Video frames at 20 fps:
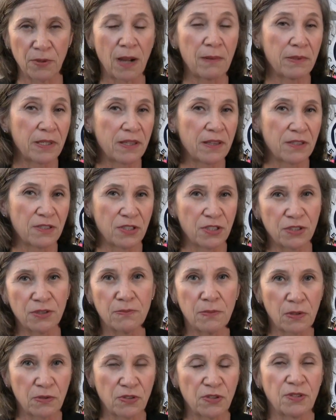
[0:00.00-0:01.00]
Probably the two
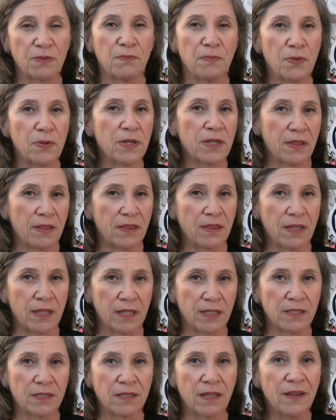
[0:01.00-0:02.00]
most important
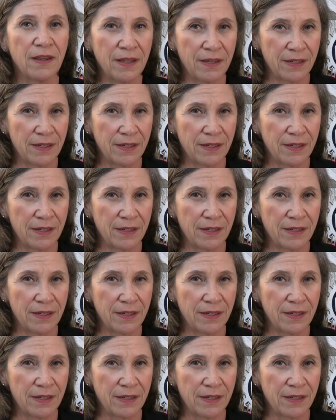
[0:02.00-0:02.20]
things